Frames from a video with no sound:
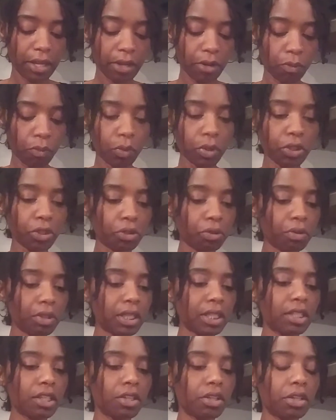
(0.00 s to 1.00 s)
and what you
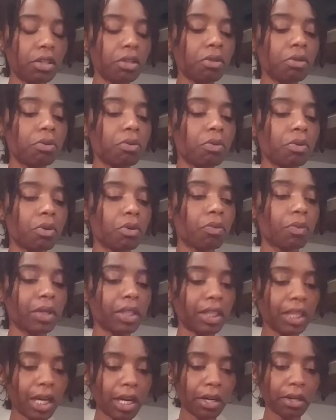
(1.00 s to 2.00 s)
need to do
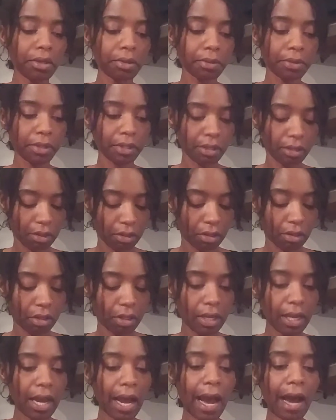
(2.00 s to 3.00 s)
with those.
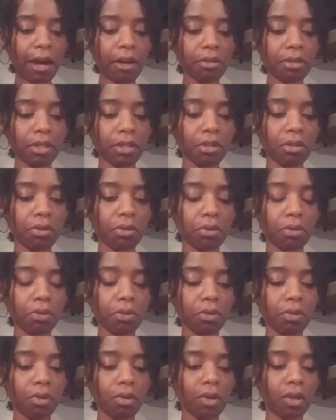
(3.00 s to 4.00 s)
How to